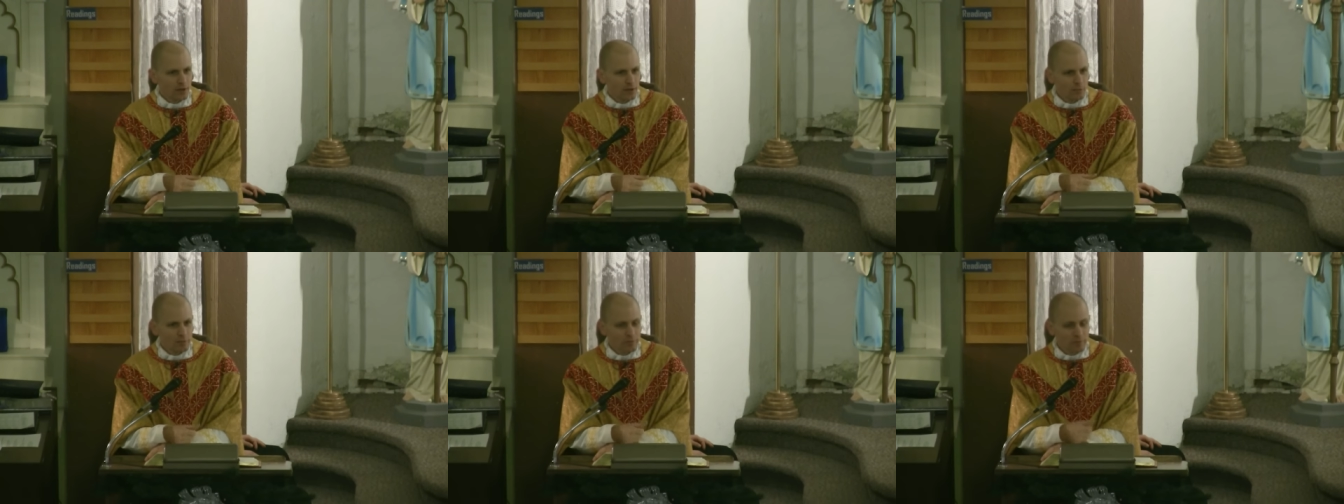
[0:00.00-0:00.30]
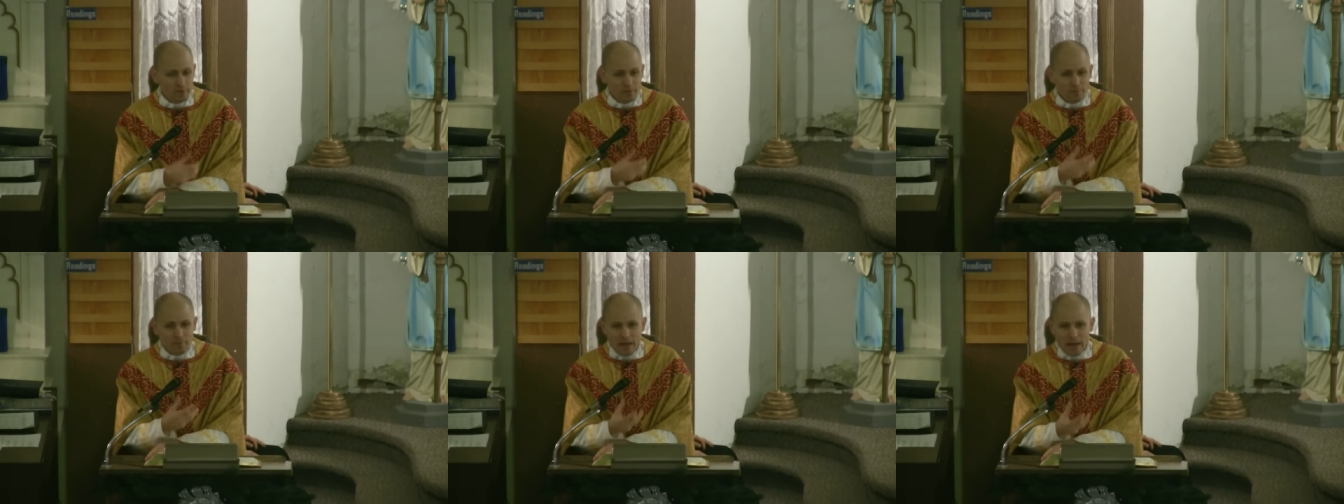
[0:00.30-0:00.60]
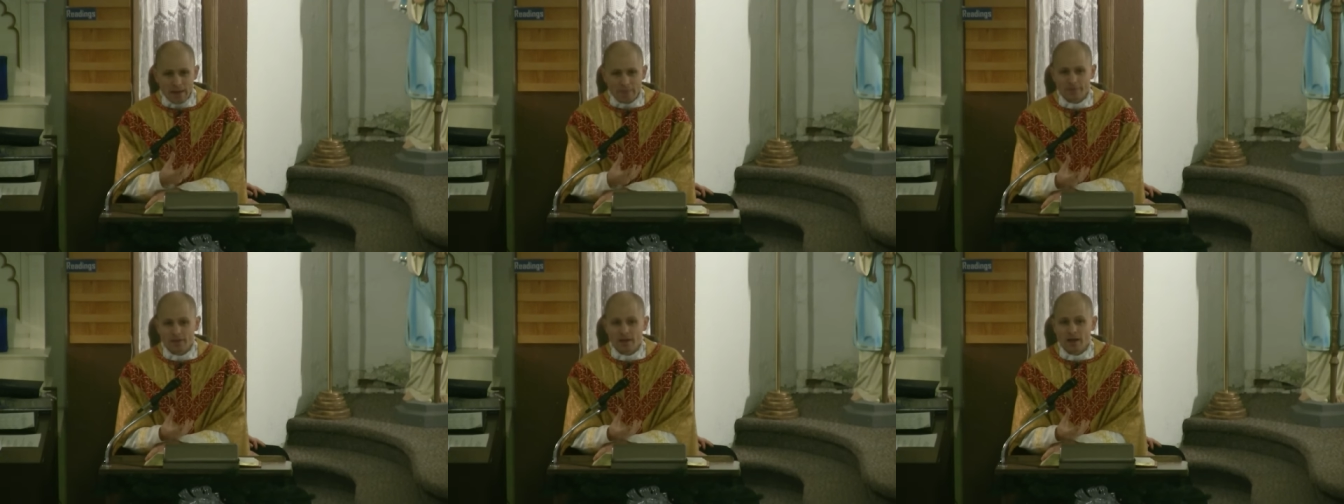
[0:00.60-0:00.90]
We've been
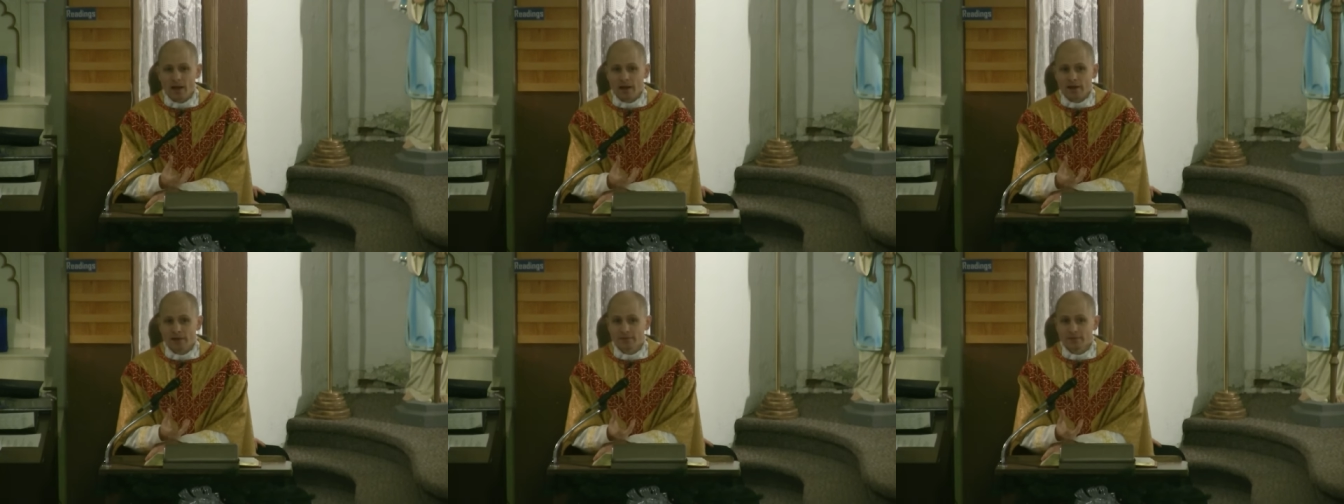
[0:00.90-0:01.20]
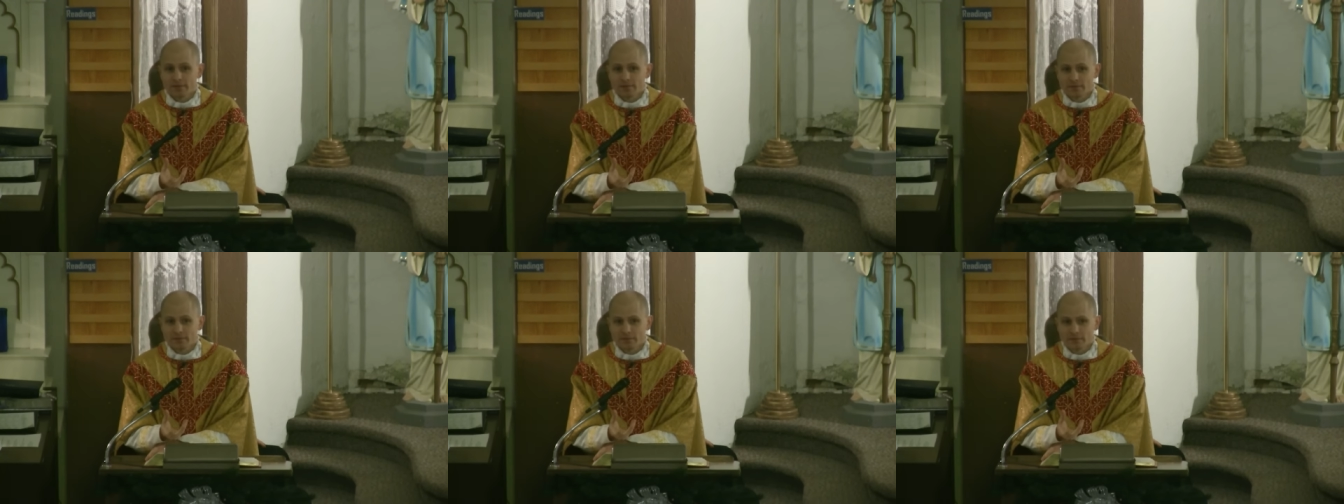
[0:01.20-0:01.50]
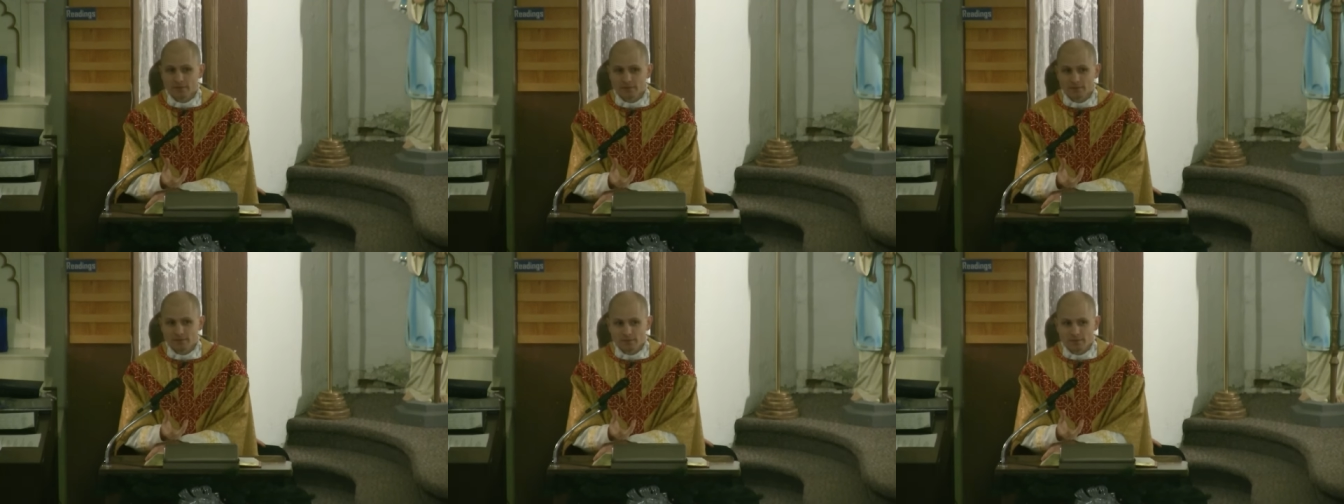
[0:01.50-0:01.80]
baptized.
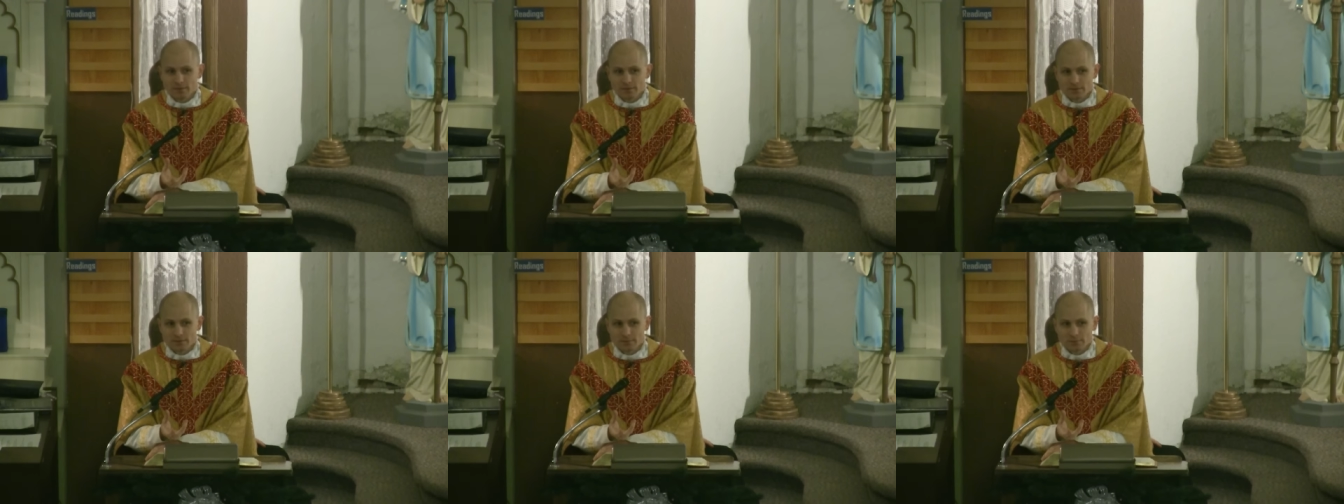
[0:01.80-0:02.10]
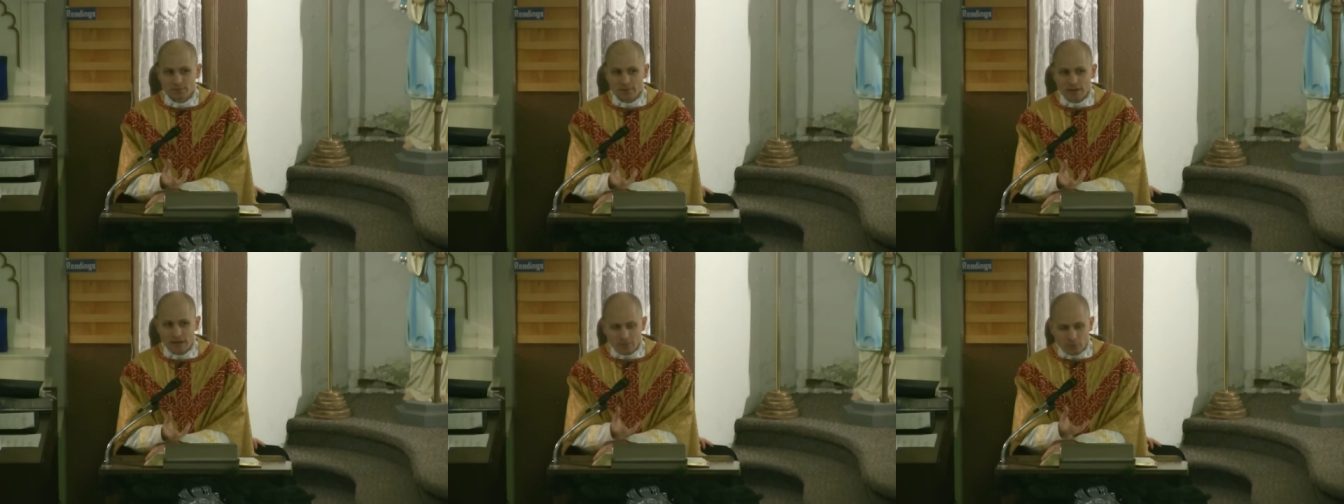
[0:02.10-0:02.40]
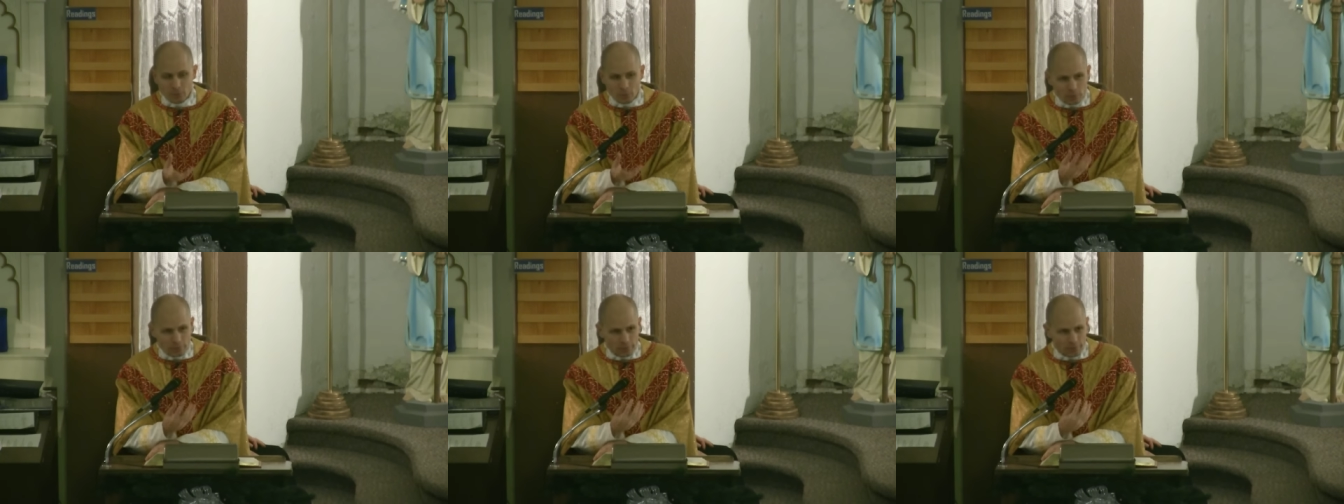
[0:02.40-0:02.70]
We've had
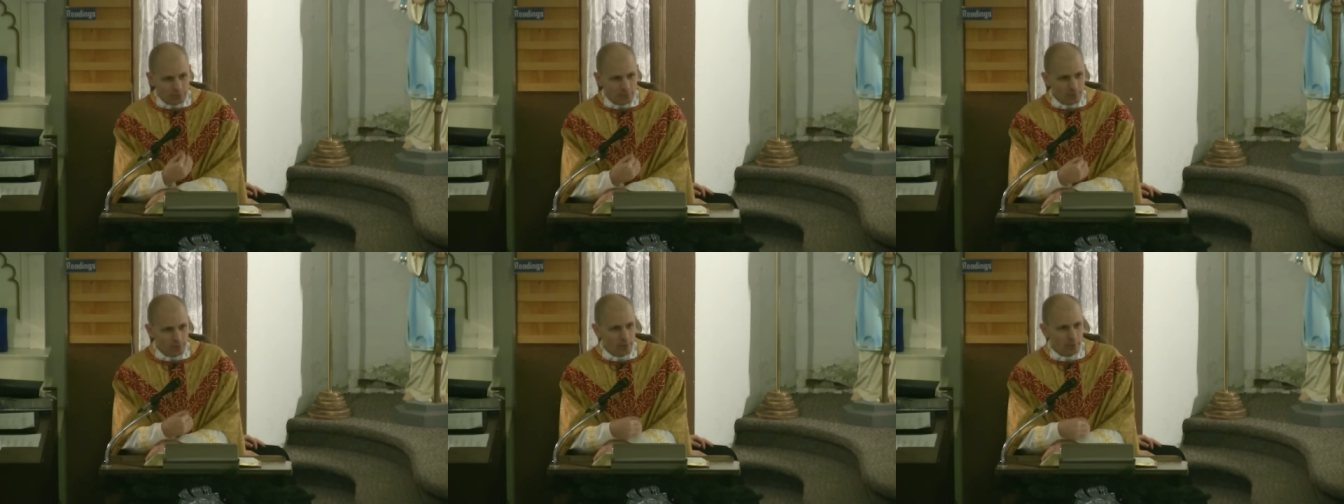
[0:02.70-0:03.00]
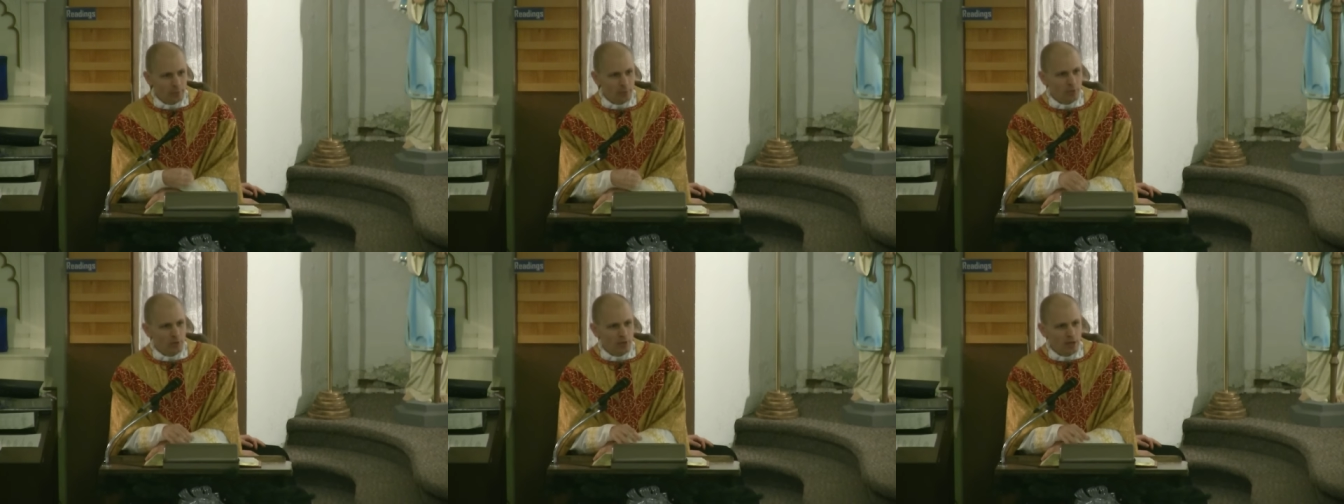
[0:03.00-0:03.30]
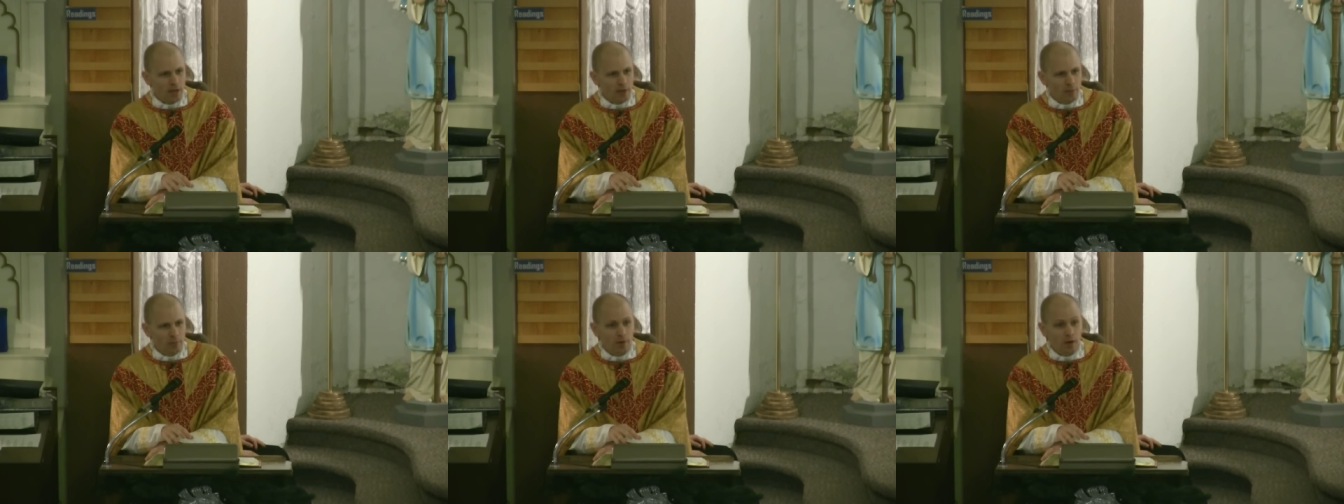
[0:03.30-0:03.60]
the Holy Spirit poured
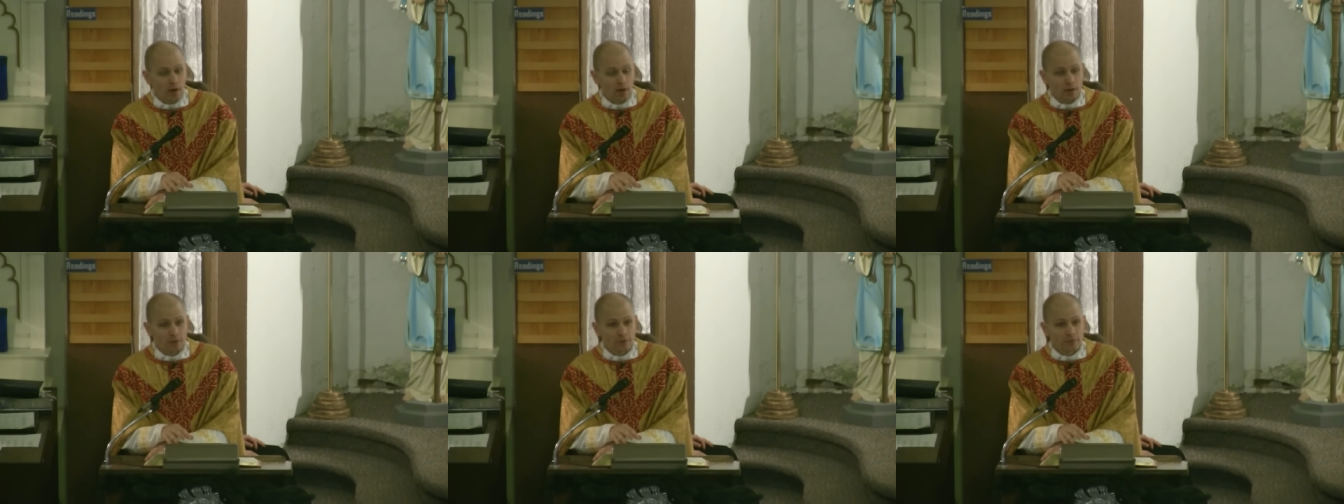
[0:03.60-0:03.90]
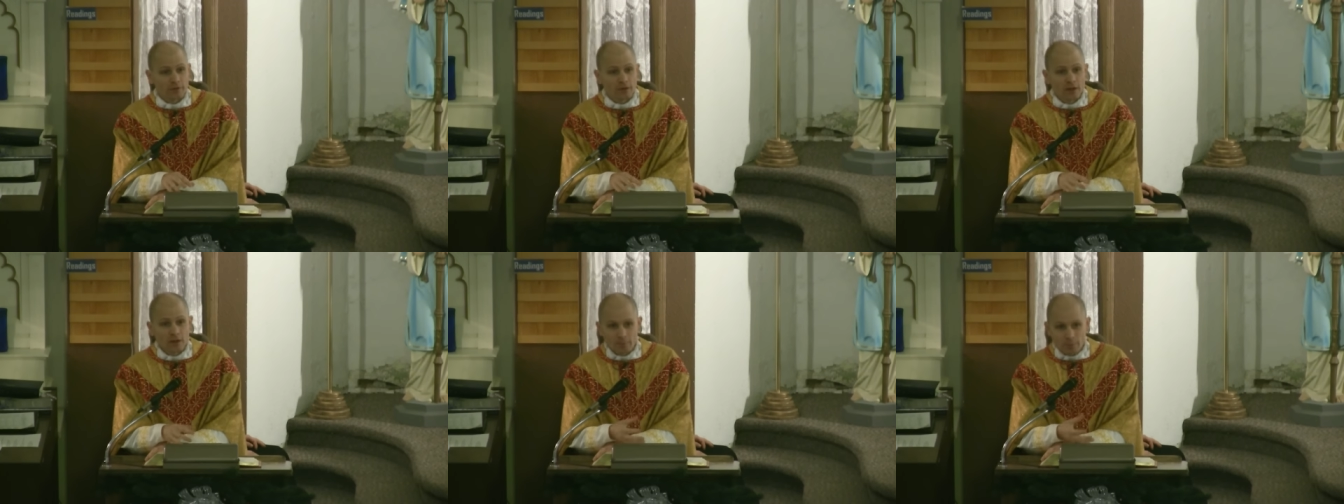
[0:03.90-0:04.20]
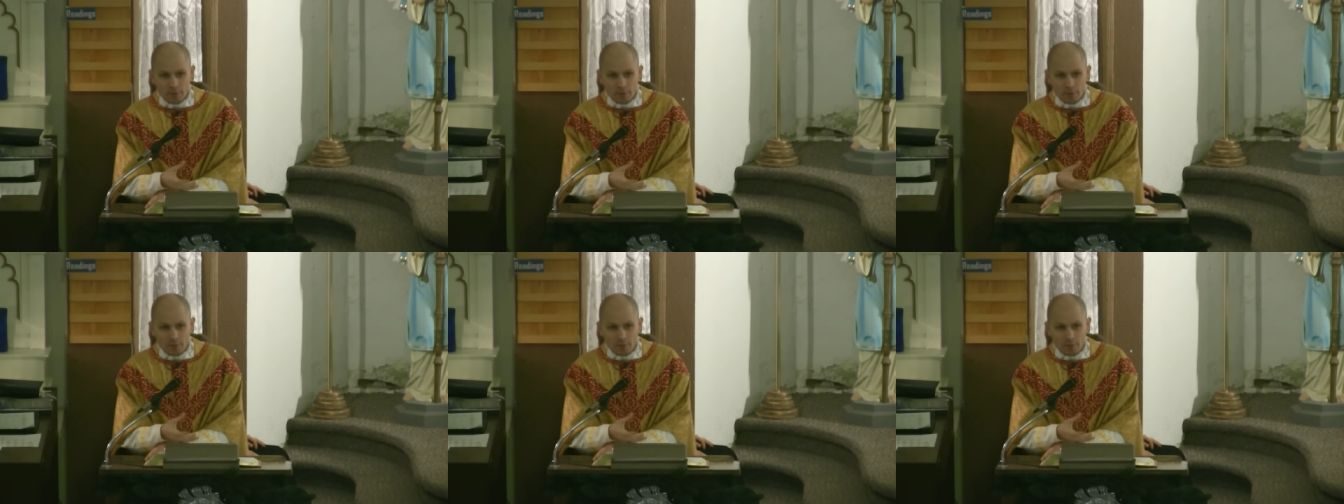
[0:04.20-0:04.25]
out upon us,